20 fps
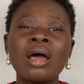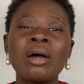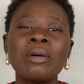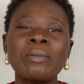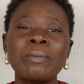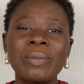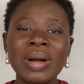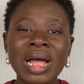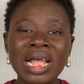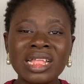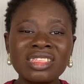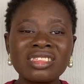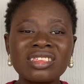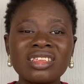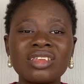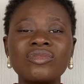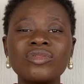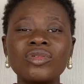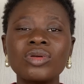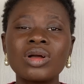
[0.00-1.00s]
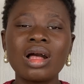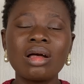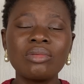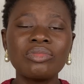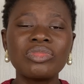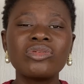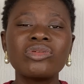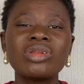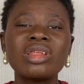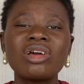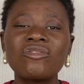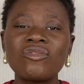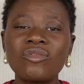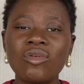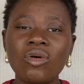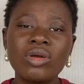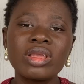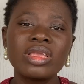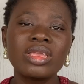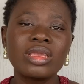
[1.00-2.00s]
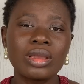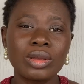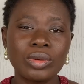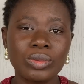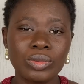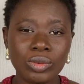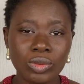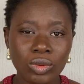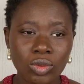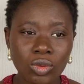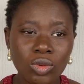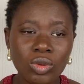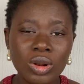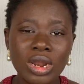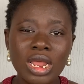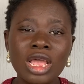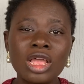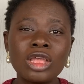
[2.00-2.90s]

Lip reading: But if you come through the 4-year rule,